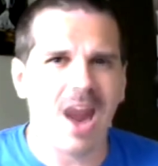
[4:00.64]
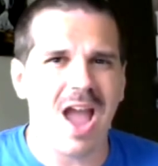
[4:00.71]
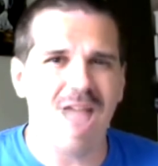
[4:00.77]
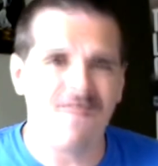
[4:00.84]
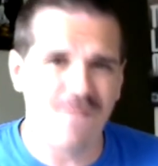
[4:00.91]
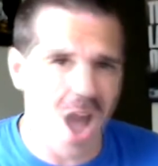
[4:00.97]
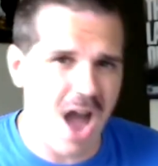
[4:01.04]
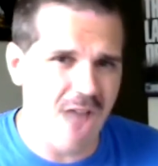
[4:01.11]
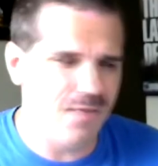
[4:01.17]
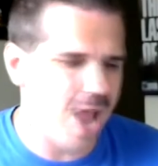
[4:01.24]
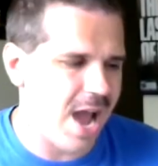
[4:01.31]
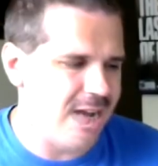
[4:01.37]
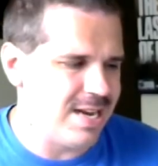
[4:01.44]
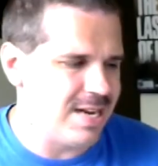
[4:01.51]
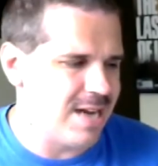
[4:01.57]
at
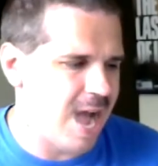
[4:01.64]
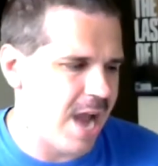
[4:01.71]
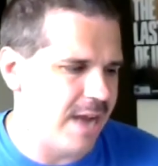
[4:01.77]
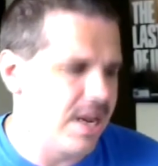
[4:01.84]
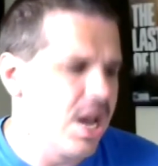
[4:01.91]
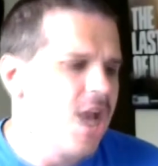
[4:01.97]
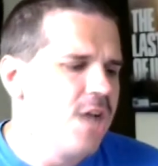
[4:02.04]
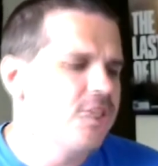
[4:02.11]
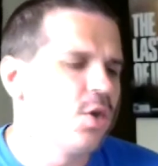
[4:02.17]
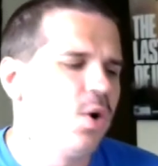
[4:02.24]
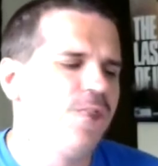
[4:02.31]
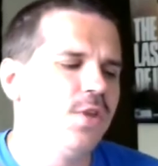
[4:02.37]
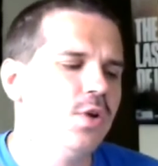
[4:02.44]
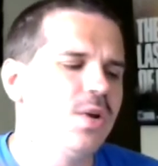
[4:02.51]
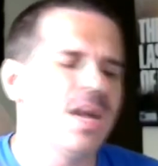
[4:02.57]
$5.99. So
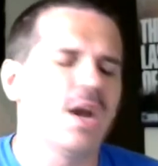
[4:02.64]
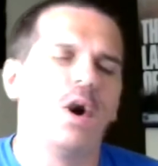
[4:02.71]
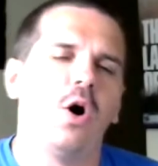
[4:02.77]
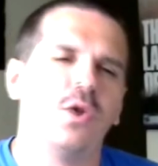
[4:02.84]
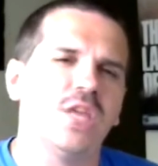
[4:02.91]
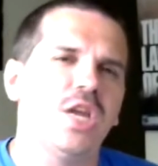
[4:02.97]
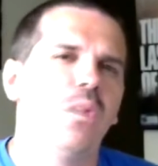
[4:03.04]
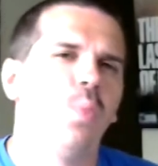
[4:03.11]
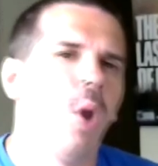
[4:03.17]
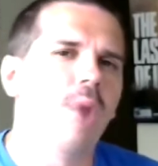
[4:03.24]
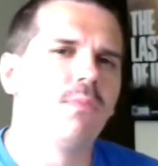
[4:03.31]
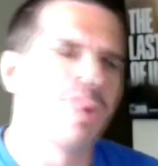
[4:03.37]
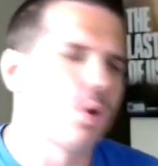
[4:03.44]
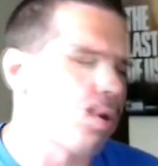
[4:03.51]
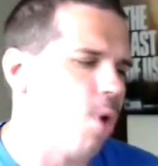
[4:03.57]
if you get only
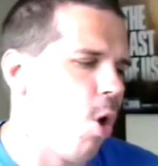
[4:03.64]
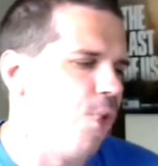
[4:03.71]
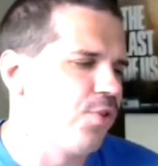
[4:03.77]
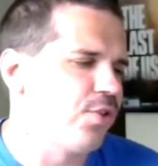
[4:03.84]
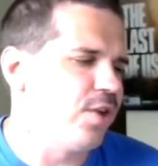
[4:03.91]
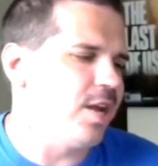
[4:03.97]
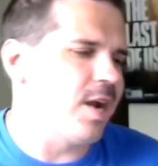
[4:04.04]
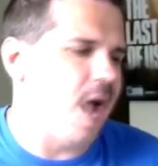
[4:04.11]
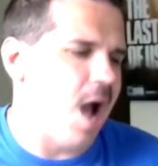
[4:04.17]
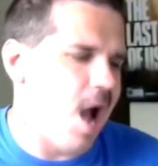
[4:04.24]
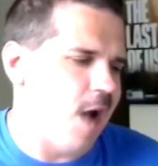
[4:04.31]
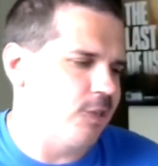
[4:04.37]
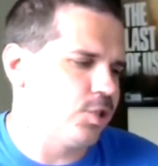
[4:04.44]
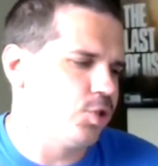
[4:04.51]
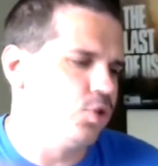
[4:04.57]
one more alternate
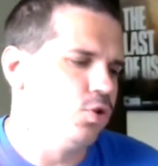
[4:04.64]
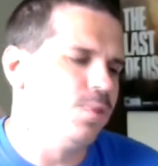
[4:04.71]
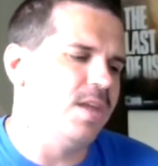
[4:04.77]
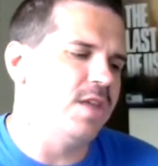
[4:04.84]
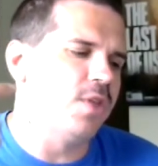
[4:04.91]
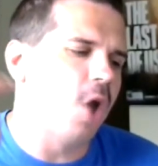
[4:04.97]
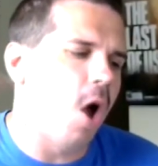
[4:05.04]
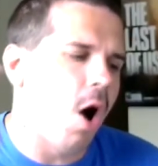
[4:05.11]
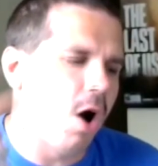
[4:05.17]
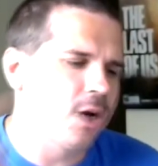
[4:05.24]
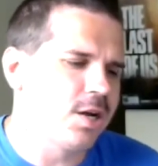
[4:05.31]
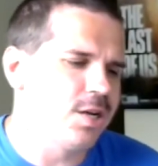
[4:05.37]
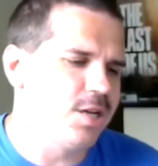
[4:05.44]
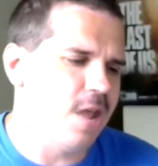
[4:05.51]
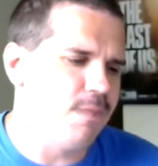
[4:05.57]
costume in the
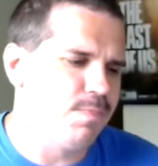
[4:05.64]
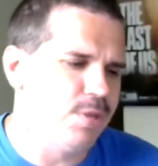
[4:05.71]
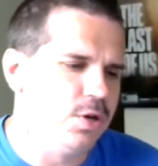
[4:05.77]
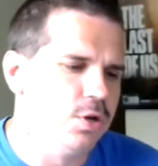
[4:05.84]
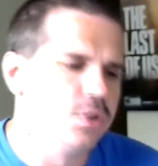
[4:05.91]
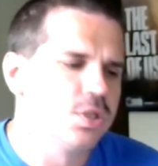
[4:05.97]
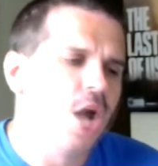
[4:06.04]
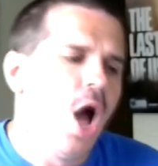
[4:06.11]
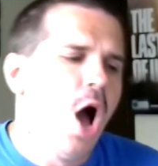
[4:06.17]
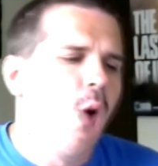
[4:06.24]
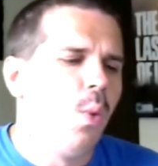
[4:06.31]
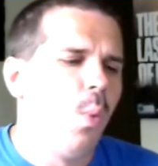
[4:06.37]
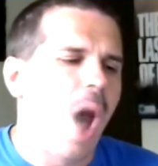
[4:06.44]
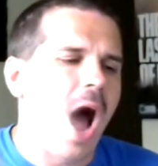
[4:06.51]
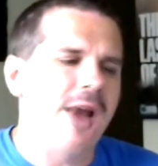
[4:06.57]
Honka Debut,
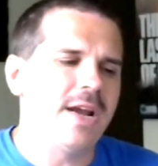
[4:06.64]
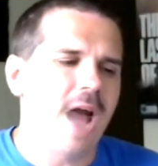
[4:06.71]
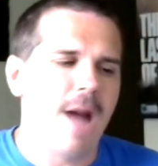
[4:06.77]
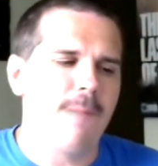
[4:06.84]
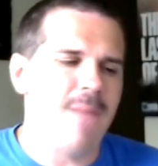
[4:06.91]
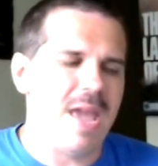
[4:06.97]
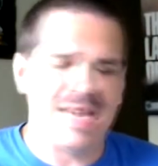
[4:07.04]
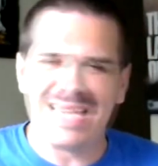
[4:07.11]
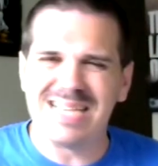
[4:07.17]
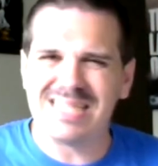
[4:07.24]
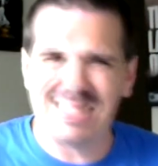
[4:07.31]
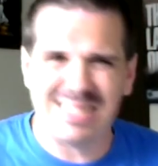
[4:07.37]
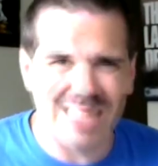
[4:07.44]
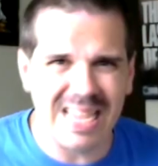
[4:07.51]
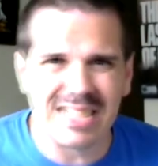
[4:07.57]
why not make it
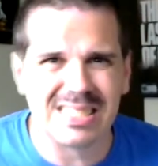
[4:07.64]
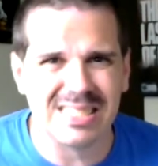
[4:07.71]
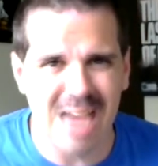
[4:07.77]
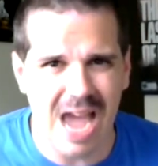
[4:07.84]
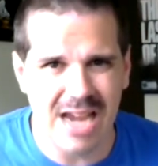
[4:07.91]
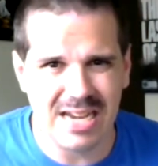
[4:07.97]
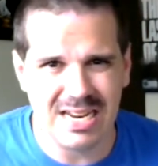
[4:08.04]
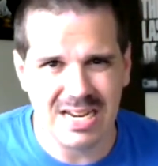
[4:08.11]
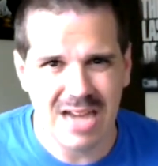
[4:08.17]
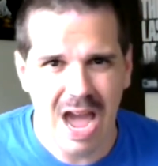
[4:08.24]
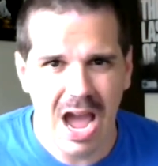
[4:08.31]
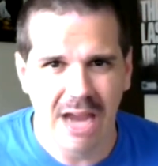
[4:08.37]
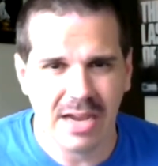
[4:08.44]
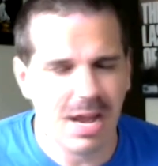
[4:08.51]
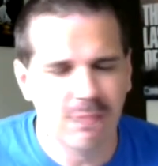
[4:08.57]

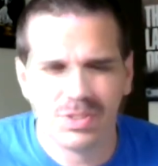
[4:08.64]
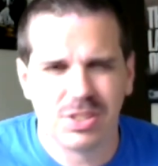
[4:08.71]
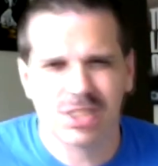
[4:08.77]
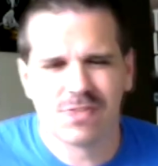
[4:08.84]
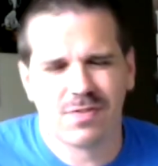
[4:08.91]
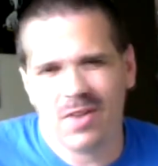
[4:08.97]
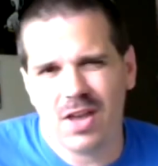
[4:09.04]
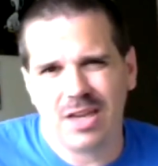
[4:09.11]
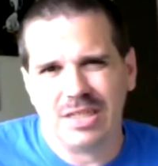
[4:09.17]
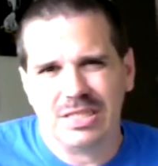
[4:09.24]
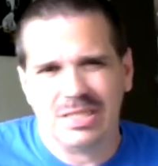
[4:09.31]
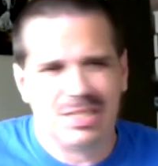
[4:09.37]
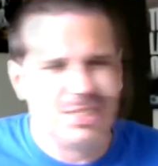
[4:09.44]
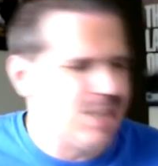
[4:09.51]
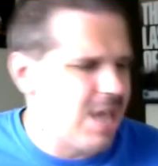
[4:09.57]
$6.99? I'm just fucking
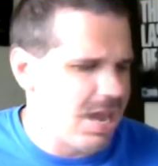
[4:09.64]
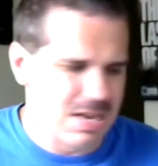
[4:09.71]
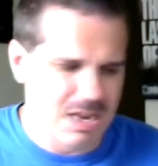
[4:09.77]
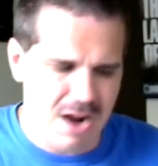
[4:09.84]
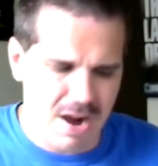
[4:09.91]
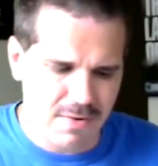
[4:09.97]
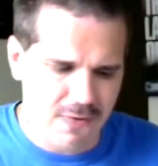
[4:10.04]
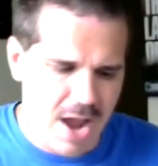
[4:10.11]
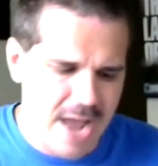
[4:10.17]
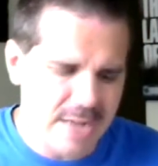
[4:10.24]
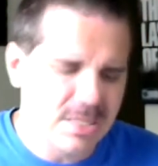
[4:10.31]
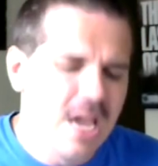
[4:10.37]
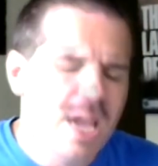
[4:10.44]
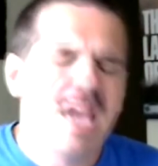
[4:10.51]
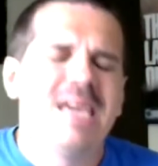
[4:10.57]
saying,
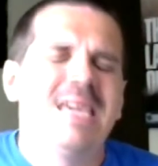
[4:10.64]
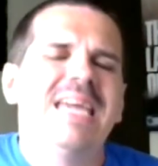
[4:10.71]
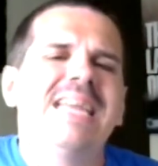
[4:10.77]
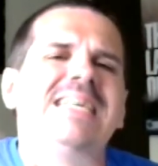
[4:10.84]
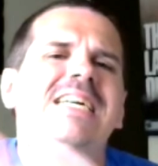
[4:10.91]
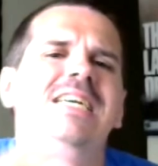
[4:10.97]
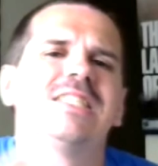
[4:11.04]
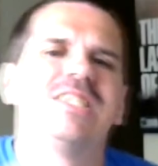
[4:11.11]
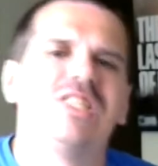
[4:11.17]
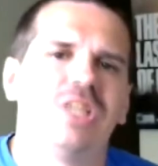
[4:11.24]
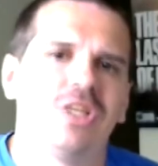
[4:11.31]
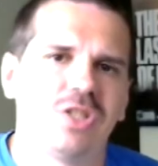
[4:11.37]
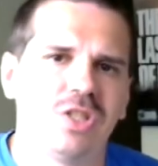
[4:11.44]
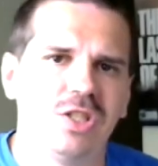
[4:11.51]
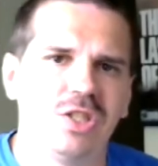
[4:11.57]
alright?
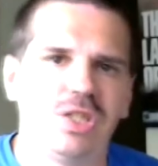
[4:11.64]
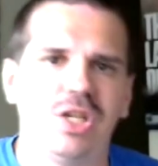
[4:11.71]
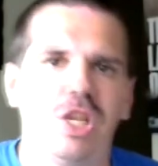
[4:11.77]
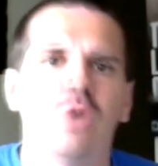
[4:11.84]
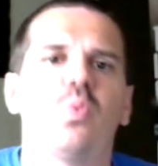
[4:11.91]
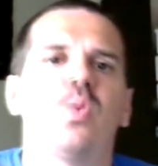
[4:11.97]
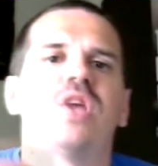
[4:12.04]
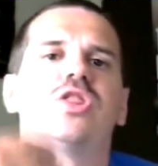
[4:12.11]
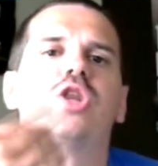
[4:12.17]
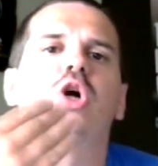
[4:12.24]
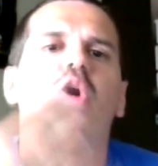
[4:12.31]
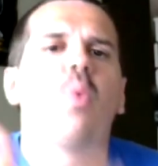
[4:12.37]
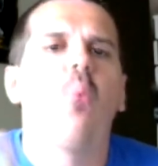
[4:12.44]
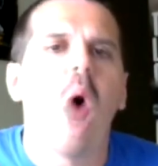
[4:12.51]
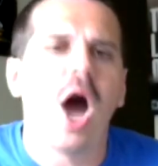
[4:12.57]
Inconsistency with the
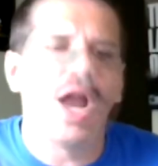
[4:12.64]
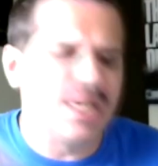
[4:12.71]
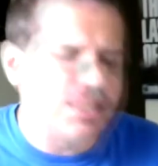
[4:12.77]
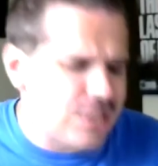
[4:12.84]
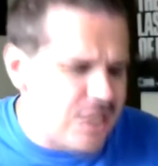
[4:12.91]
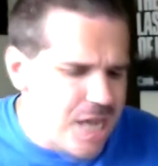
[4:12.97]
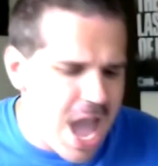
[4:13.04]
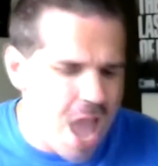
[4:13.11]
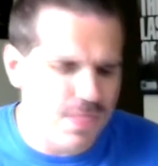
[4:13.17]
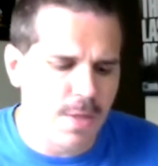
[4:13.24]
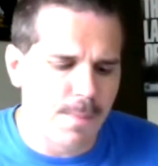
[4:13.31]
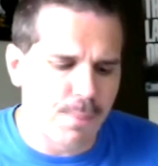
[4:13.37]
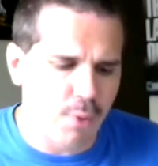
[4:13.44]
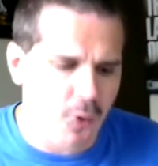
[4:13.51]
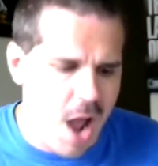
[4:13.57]
quantity and the
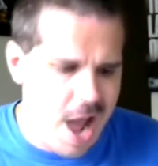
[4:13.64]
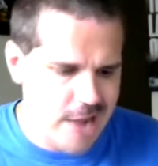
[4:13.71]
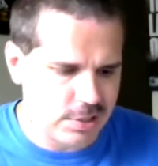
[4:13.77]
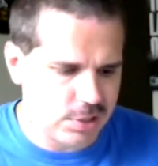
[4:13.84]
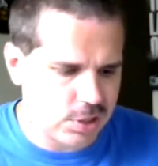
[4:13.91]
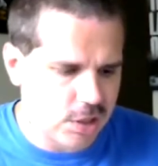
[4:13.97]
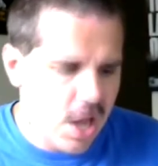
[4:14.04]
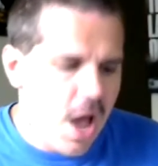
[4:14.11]
price.